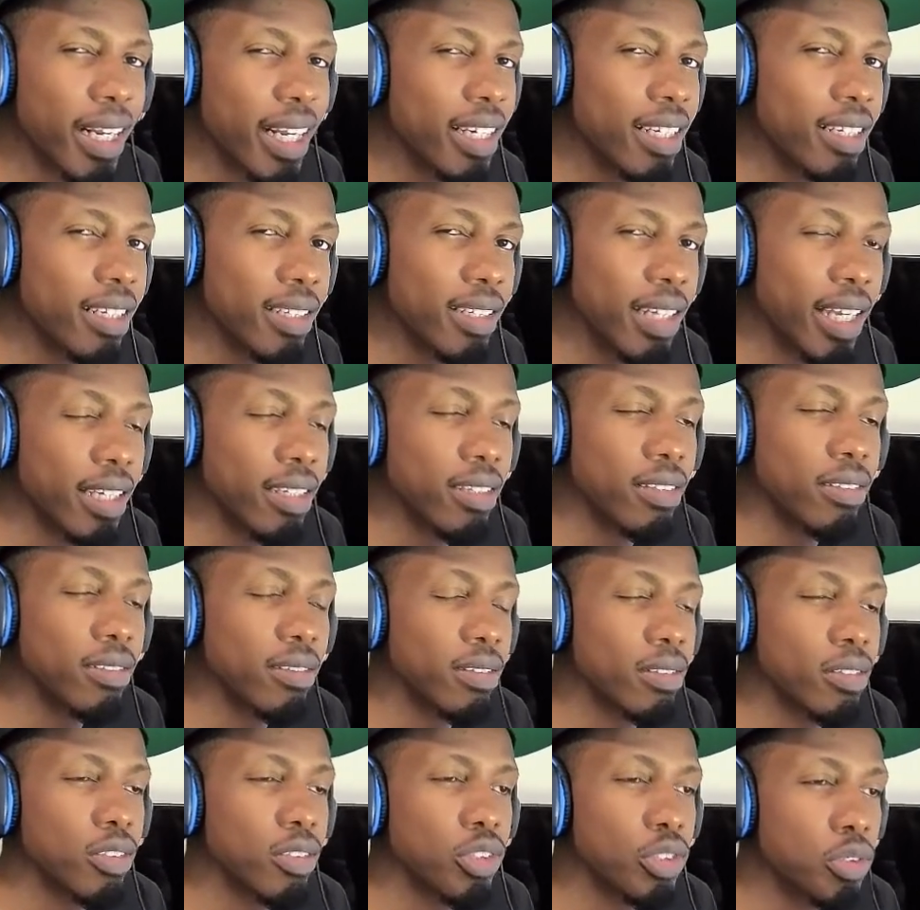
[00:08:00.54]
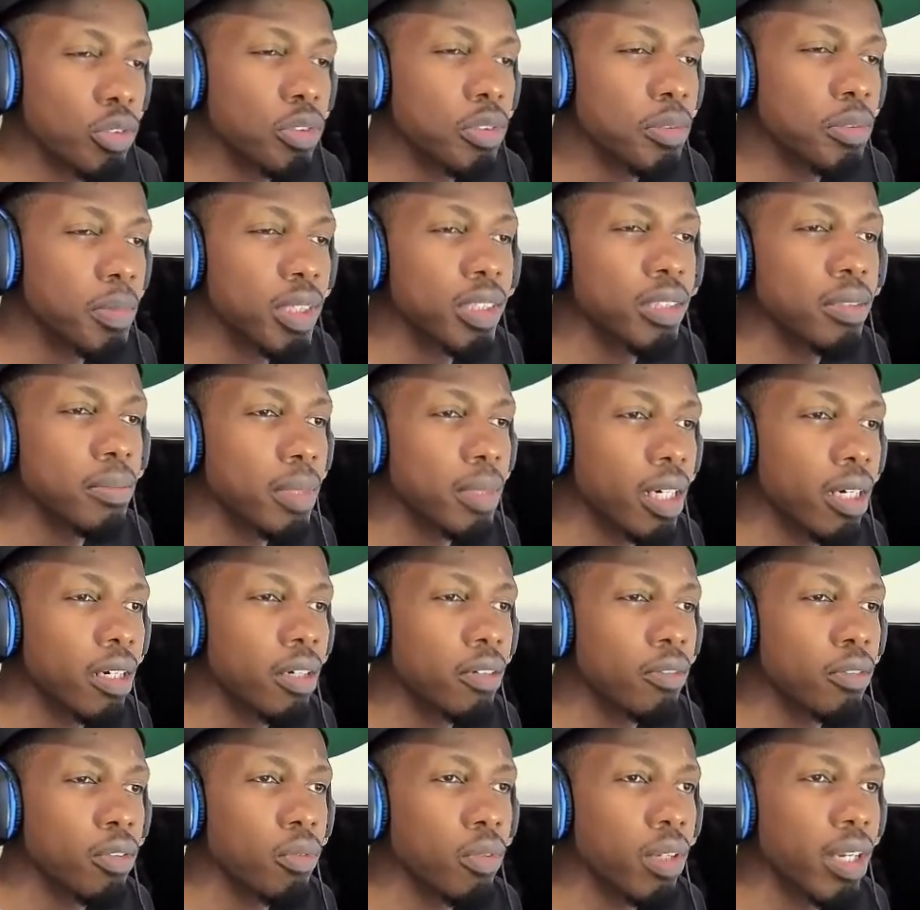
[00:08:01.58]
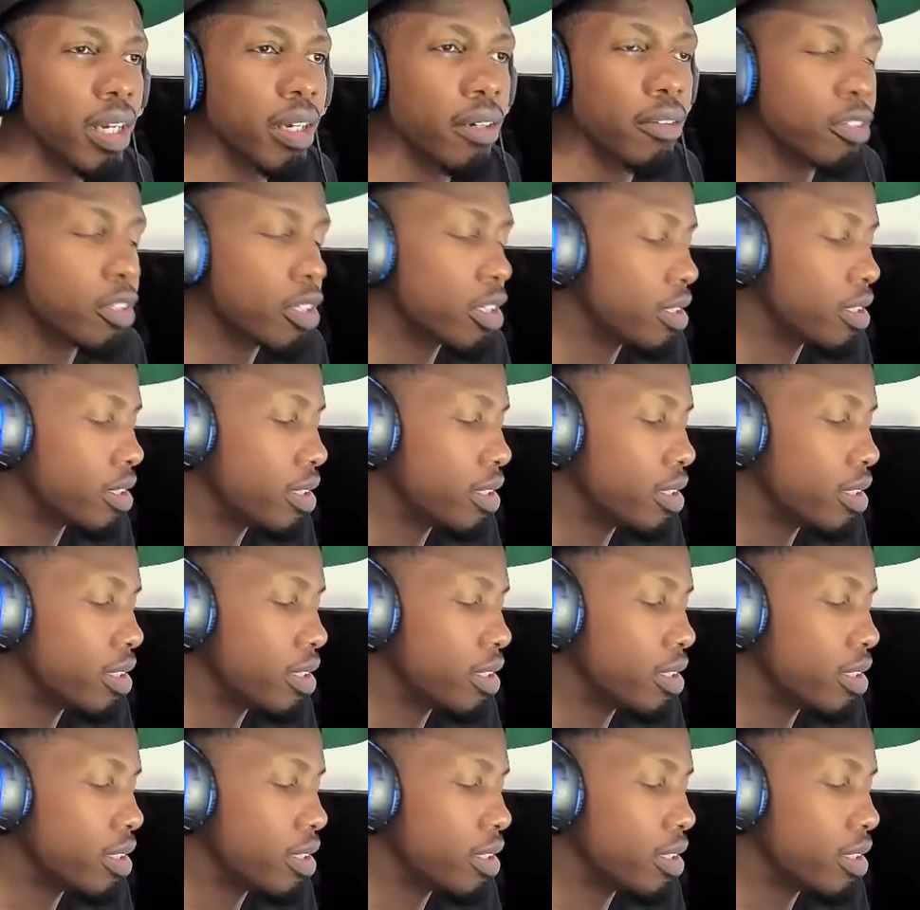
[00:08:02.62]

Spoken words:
that shoots me some love or whatever.